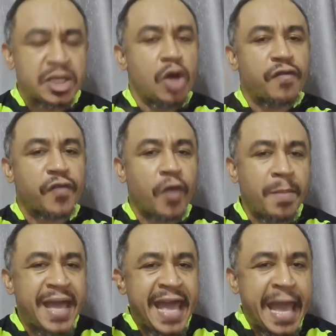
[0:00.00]

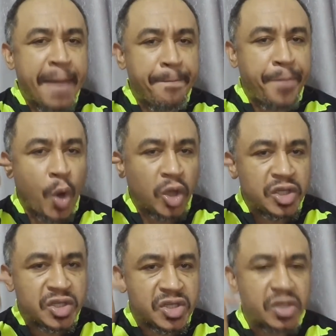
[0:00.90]
from
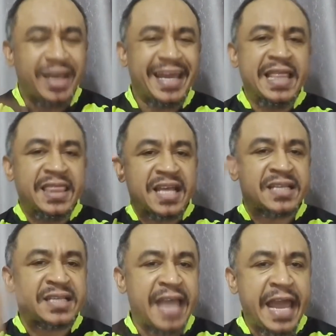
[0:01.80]
AirPods in the
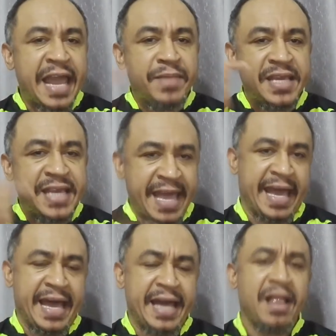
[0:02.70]
same
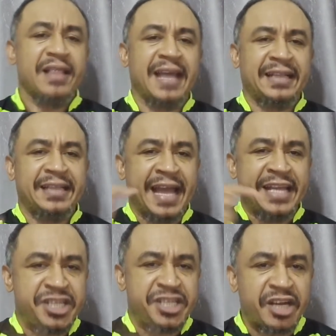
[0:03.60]
year that
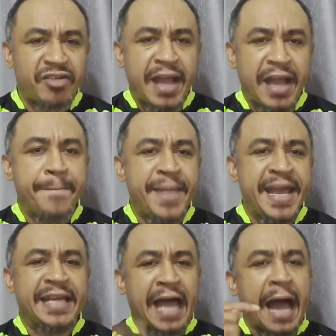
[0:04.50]
Nigeria
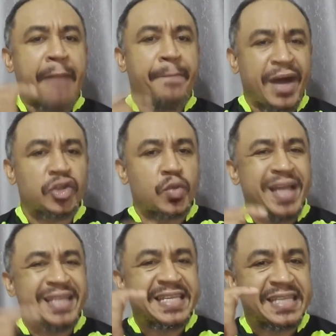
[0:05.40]
made about
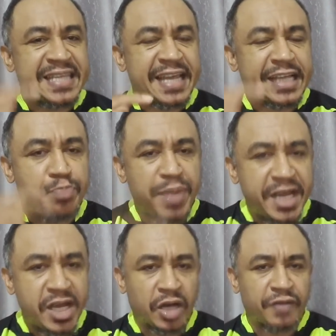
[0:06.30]
26
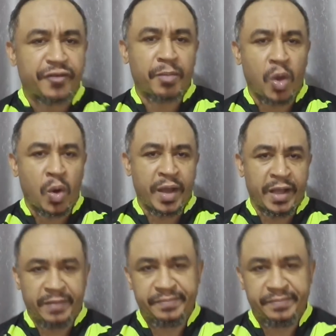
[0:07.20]
billion from oil.